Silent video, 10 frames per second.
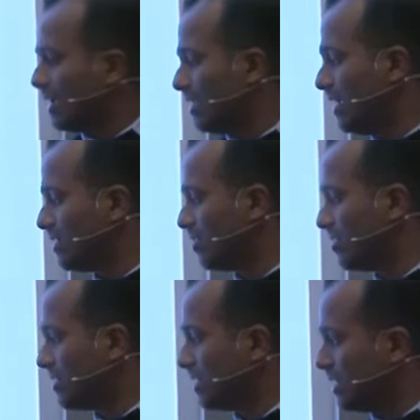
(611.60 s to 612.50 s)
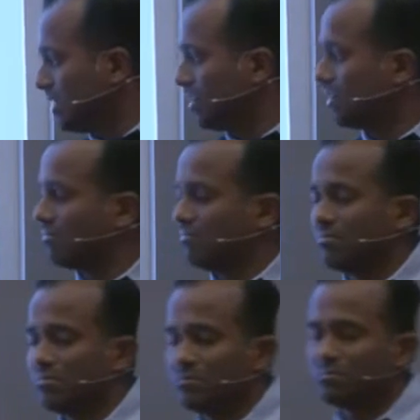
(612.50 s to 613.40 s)
and later on uh,
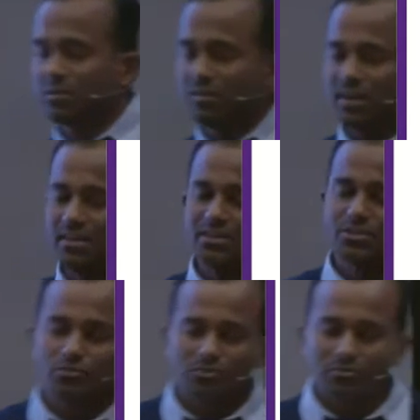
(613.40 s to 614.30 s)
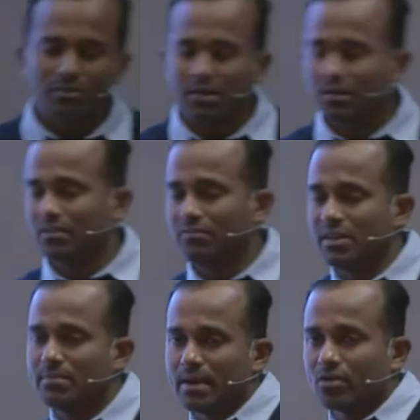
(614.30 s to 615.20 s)
provide issue uh,
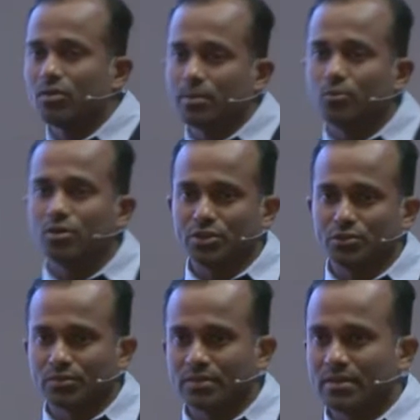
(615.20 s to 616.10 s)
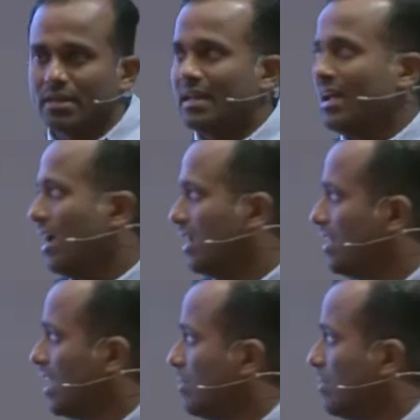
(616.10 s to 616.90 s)
feedback or report issues. And I